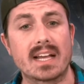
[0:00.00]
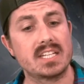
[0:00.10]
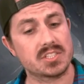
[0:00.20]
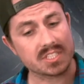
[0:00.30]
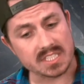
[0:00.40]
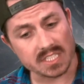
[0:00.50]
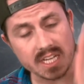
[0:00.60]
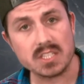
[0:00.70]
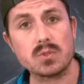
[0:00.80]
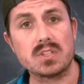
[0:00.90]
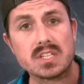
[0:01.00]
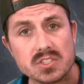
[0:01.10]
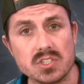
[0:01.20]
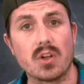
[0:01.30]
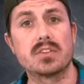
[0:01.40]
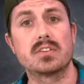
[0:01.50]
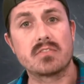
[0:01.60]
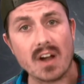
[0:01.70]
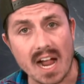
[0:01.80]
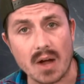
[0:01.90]
He just continued the assault
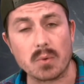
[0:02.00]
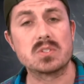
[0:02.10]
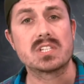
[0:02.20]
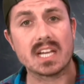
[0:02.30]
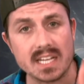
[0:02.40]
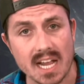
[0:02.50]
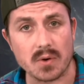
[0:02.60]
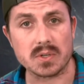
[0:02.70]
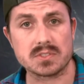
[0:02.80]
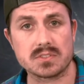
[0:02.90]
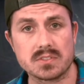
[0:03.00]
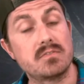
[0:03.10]
for hours and hours.